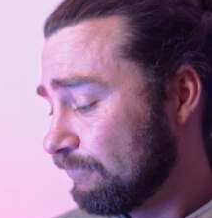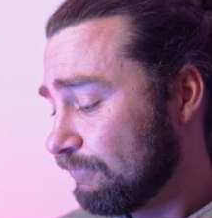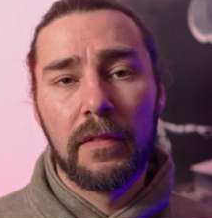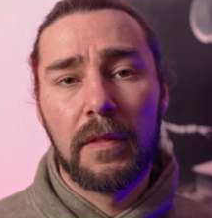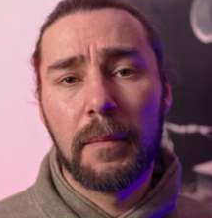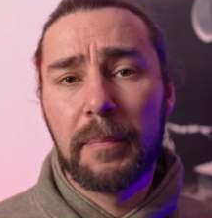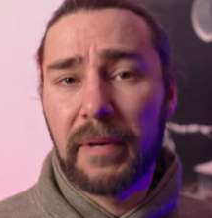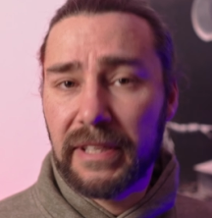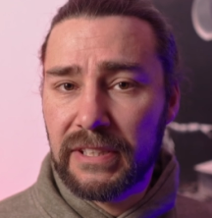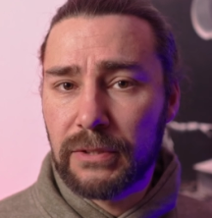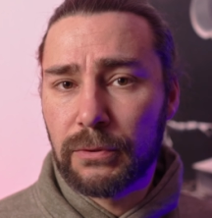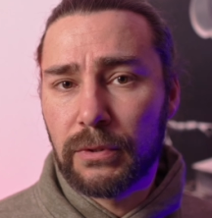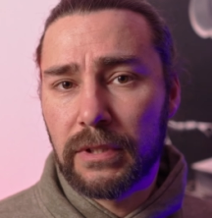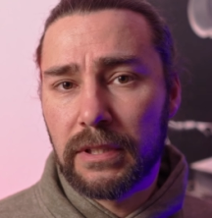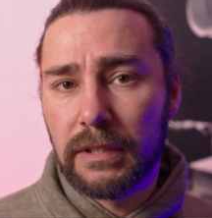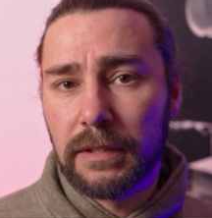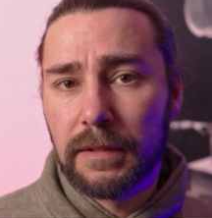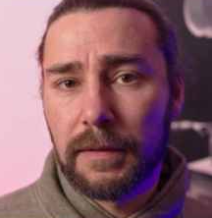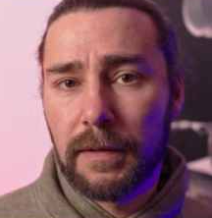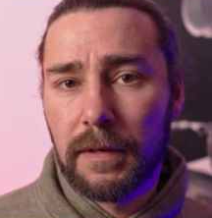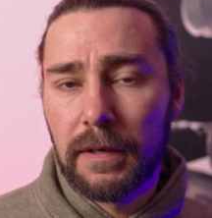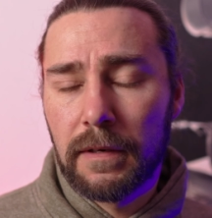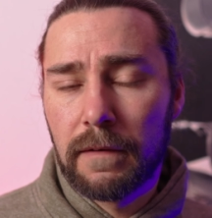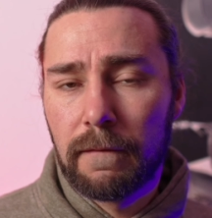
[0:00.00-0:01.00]
The battery,
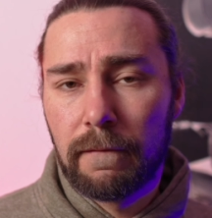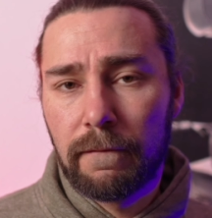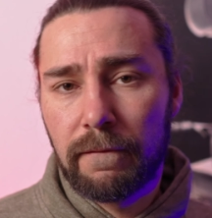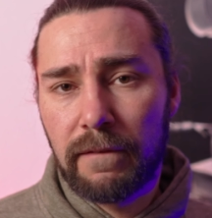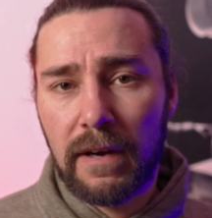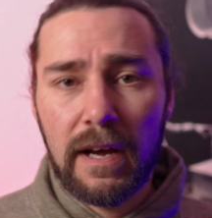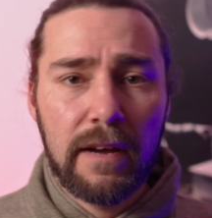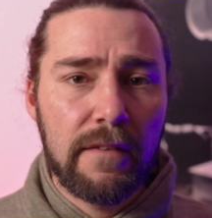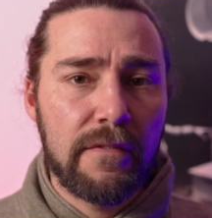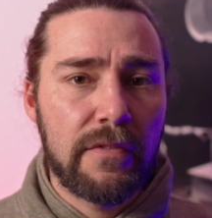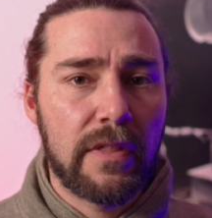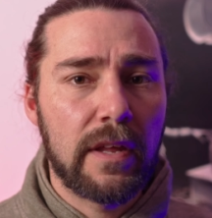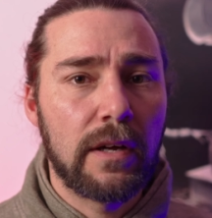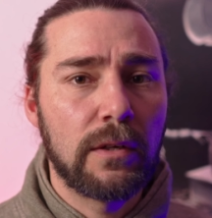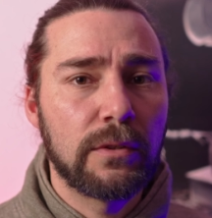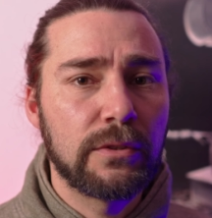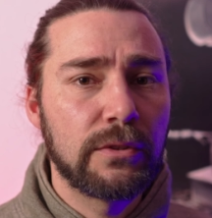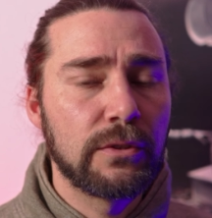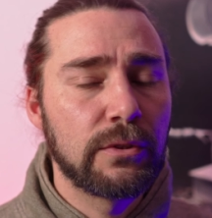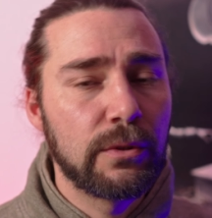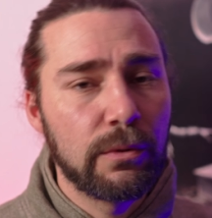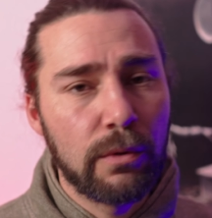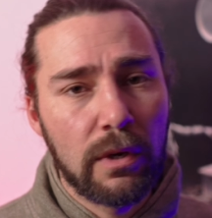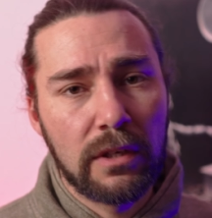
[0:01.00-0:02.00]

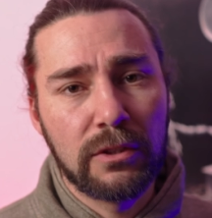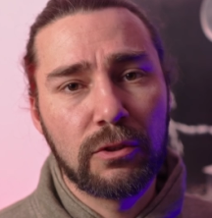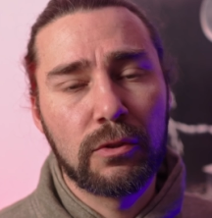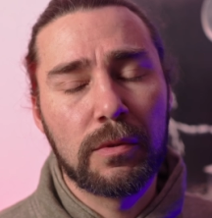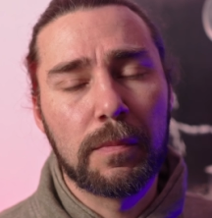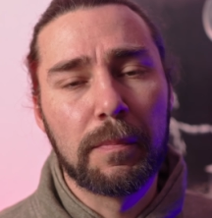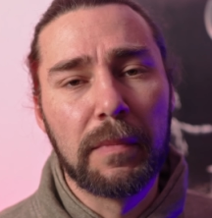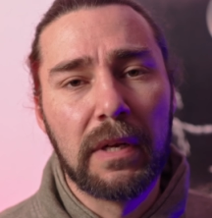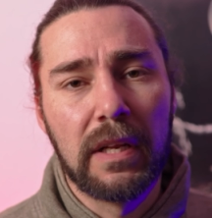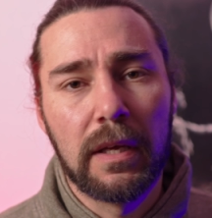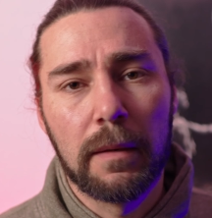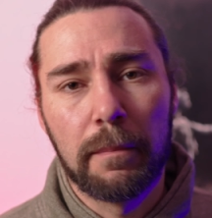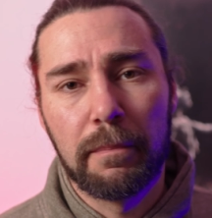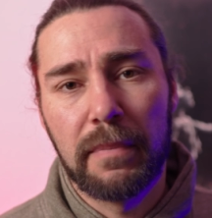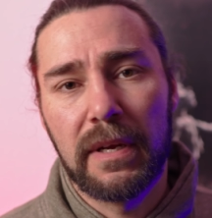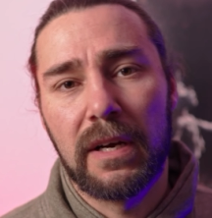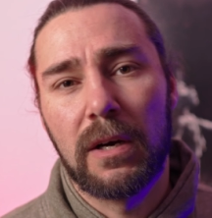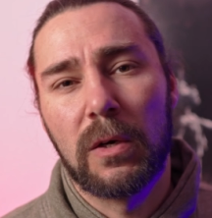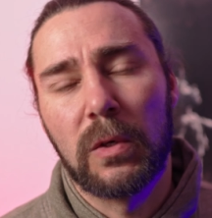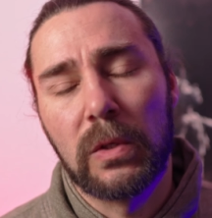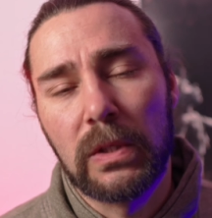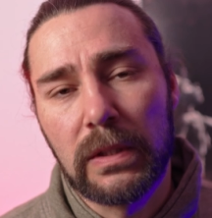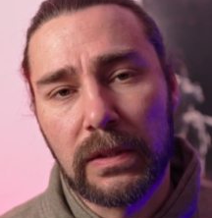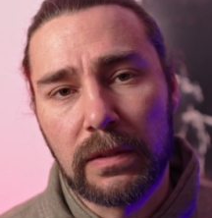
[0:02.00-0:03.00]
5200
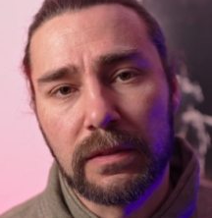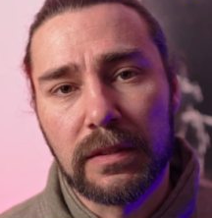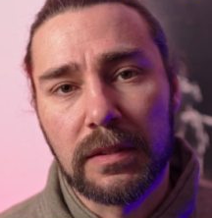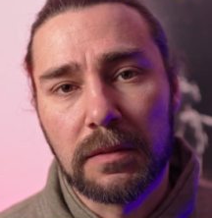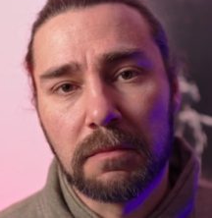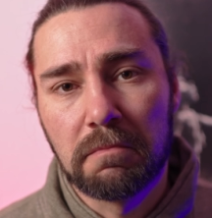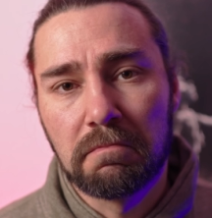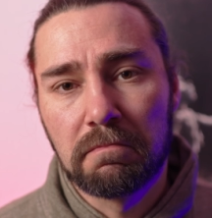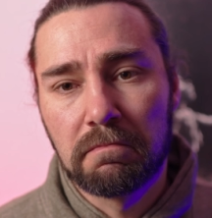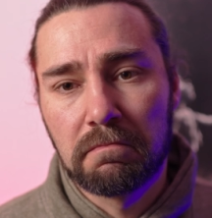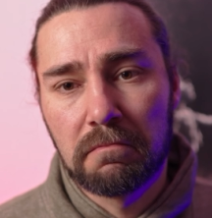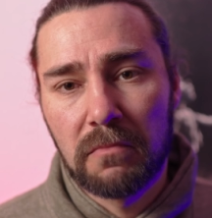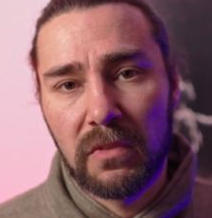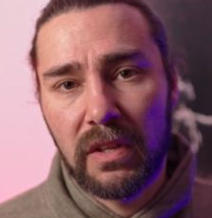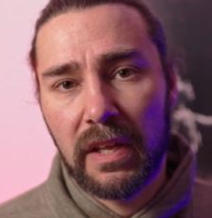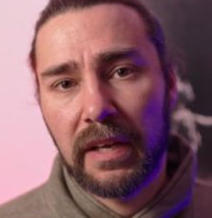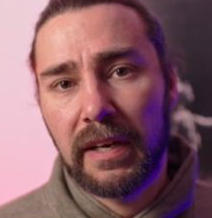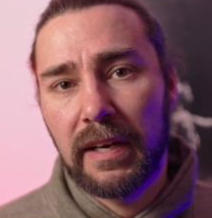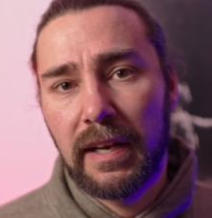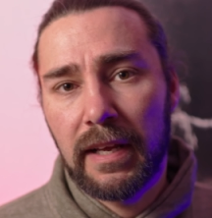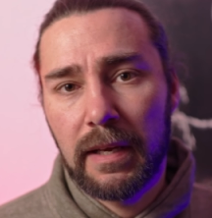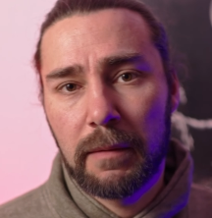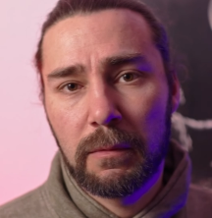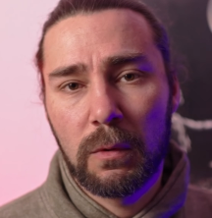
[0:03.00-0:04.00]
mAh. They
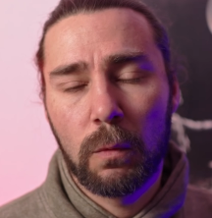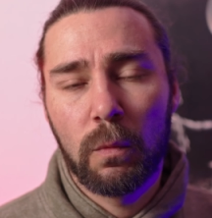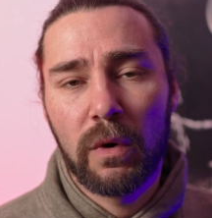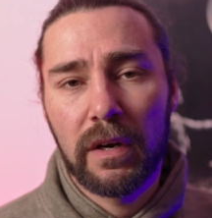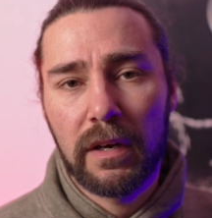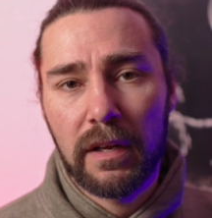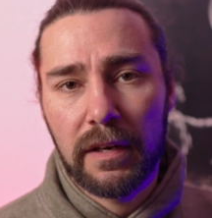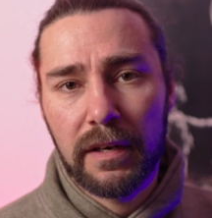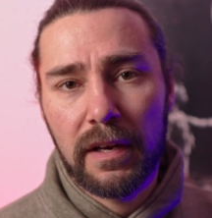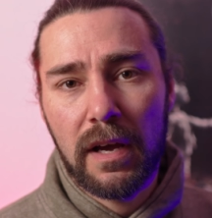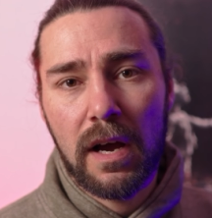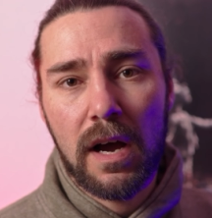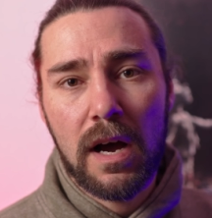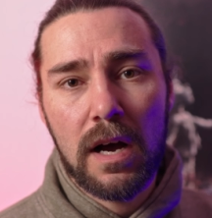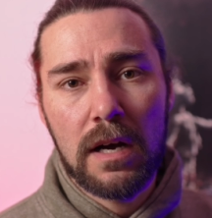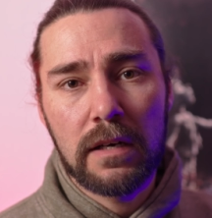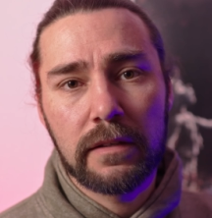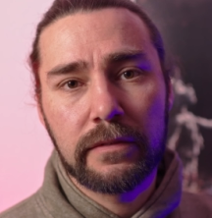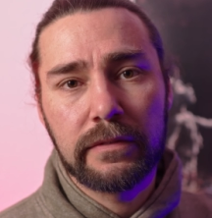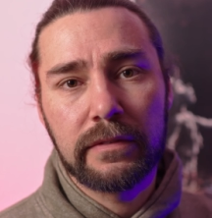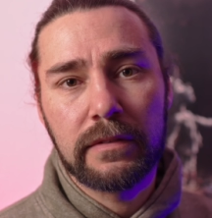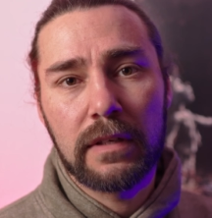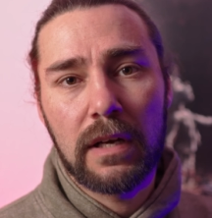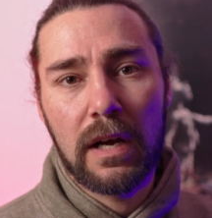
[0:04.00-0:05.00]
claimed
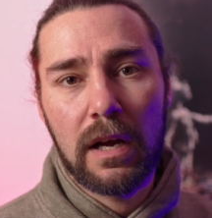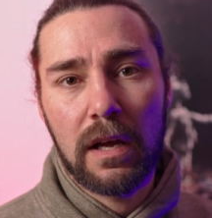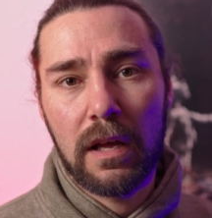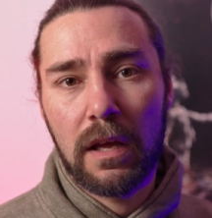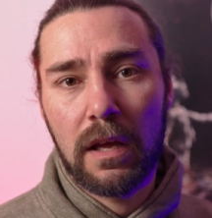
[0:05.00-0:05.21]
1.5